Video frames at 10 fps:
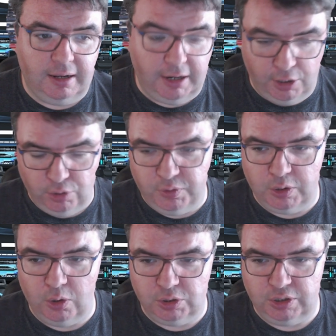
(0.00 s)

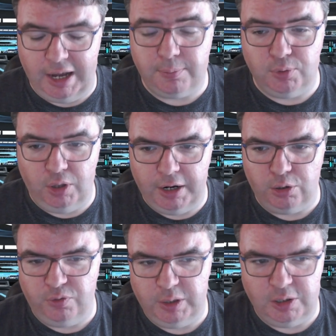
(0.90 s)
Aralvo Admiral
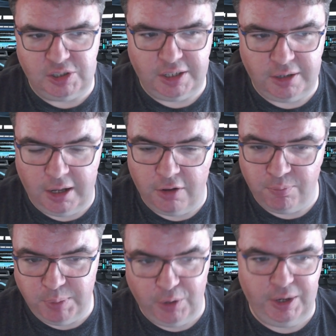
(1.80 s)
Aralvo
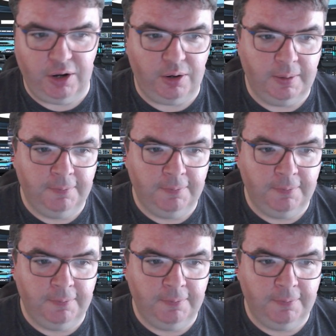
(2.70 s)
of Barrayar.